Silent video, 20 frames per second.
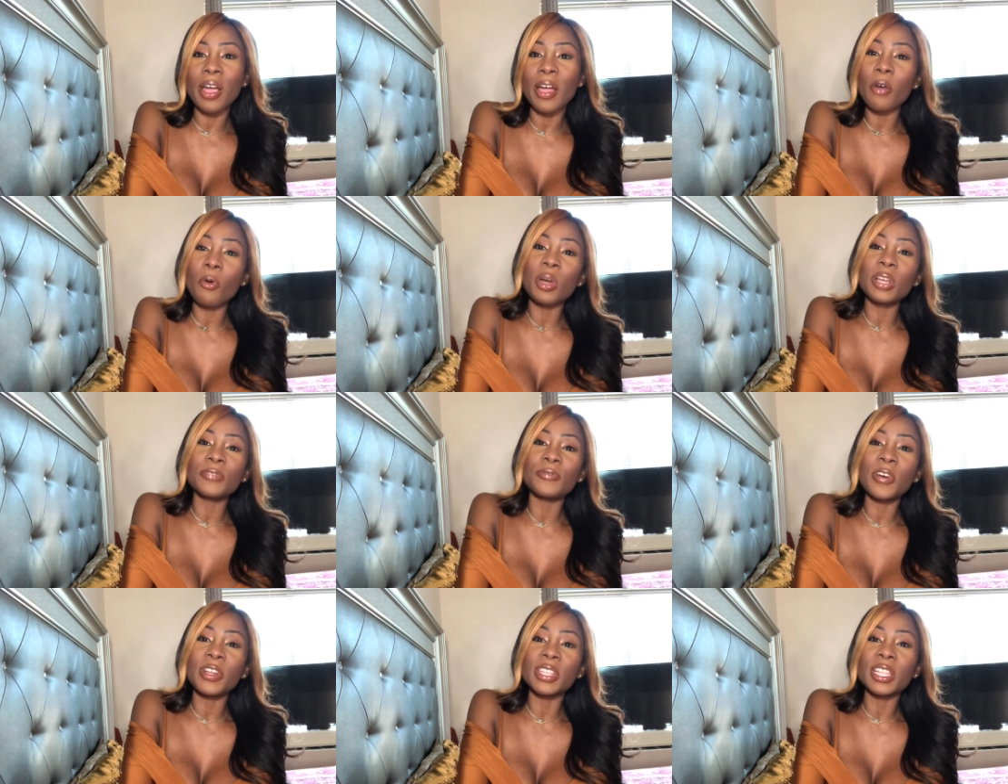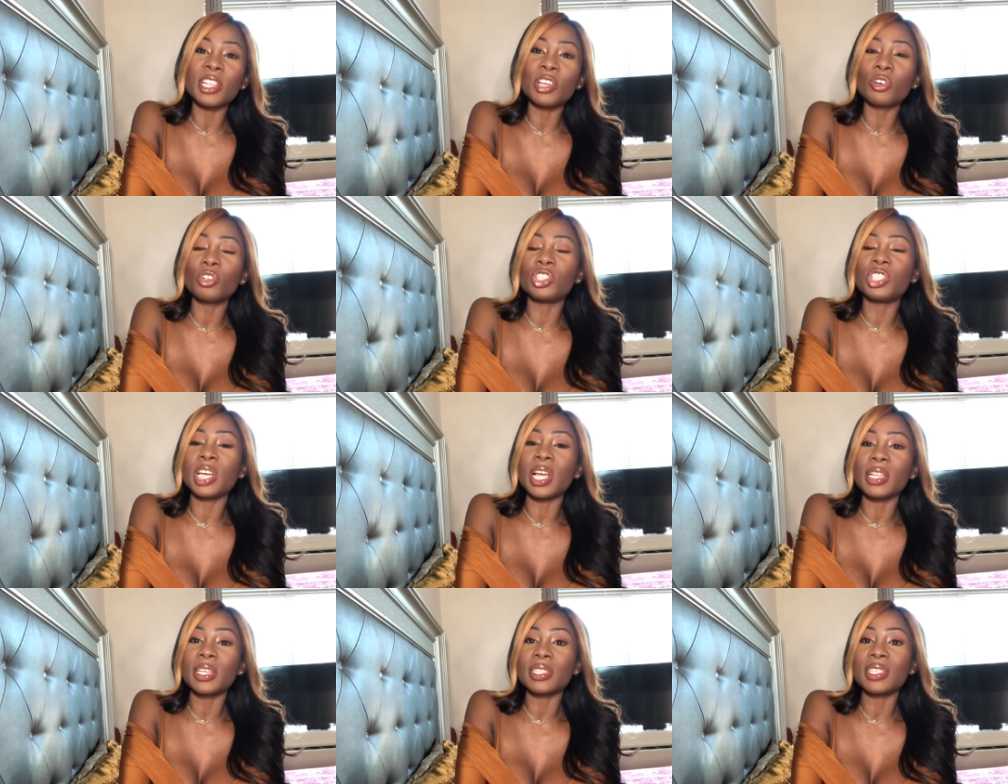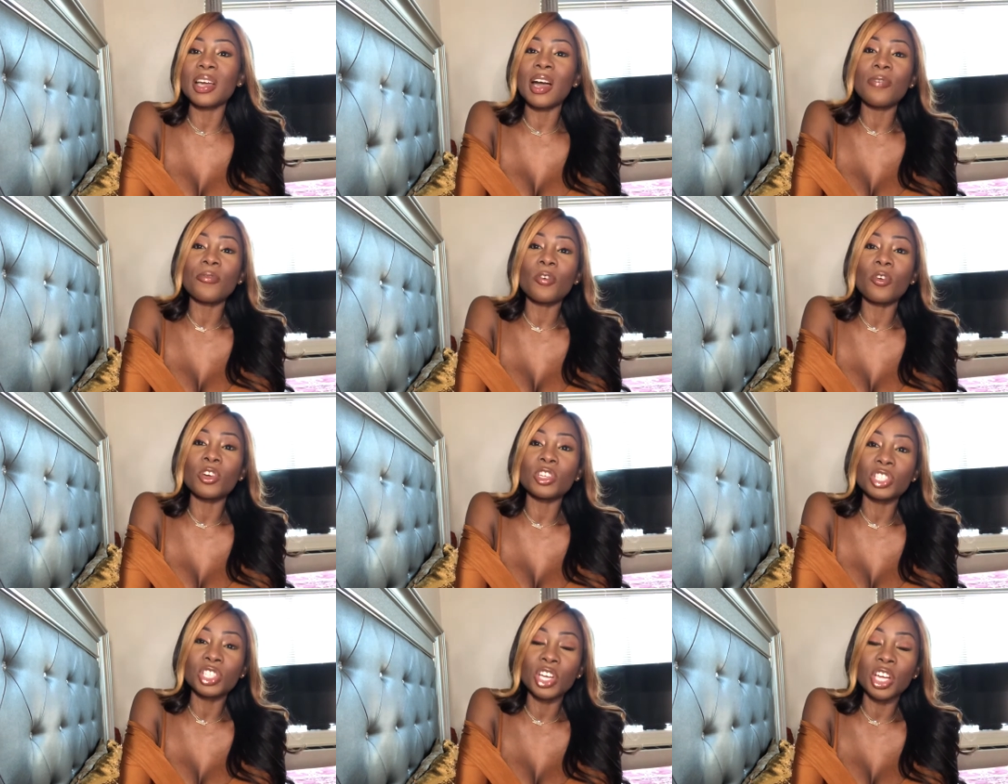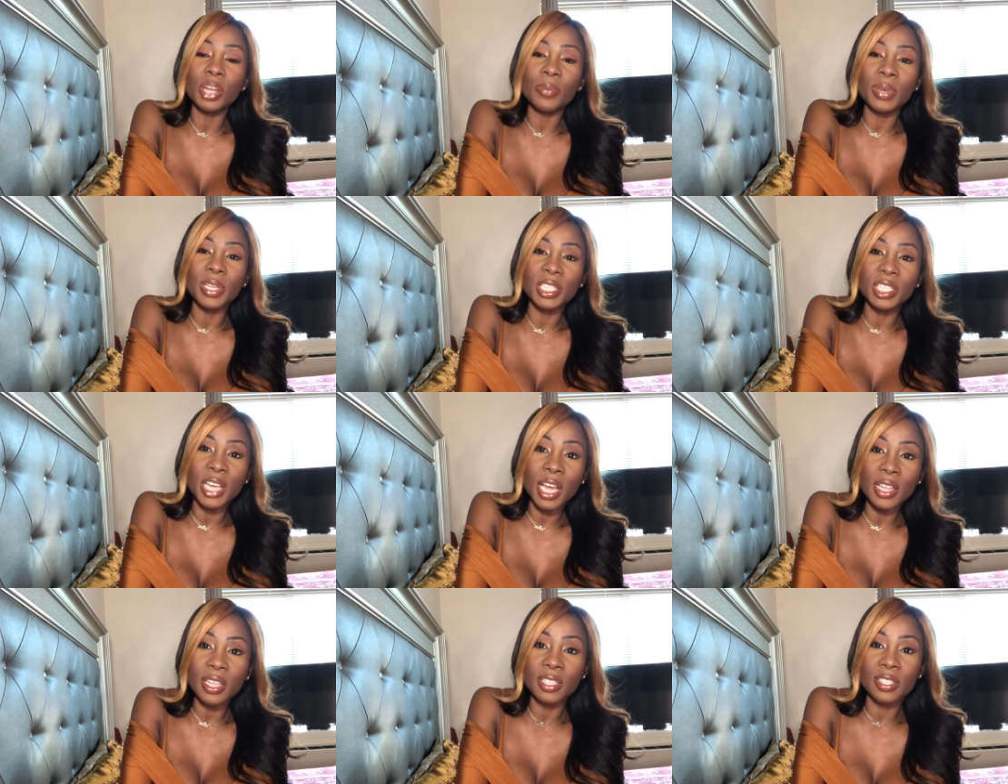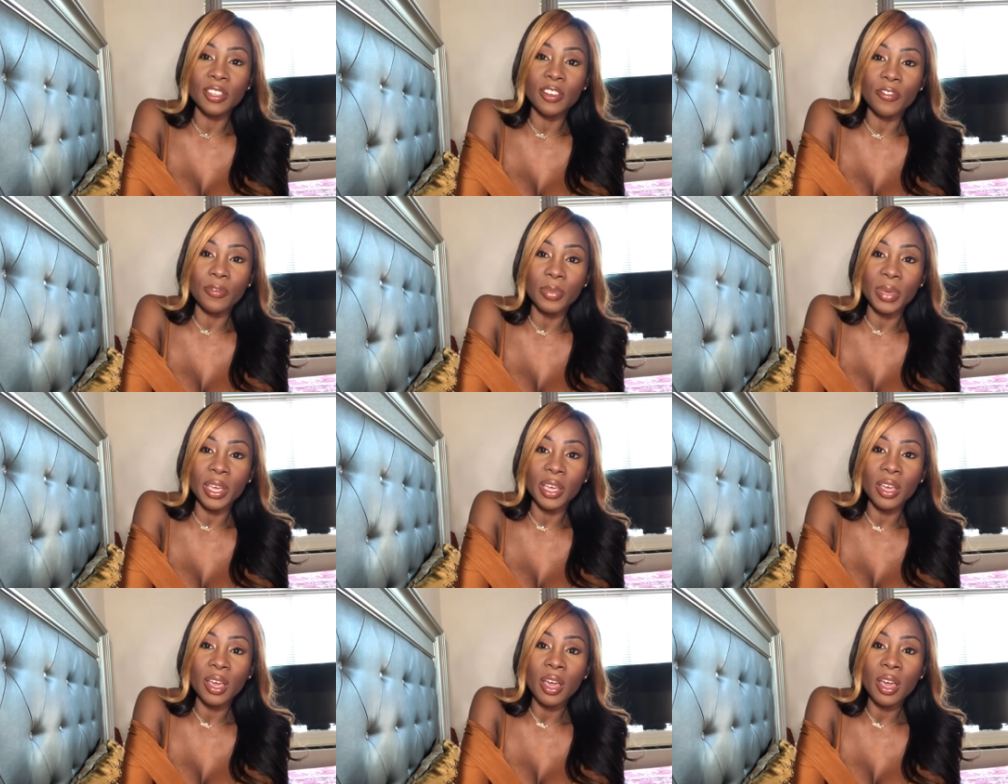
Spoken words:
I always felt a little jealousy. Of course, she's gonna be jealous of me,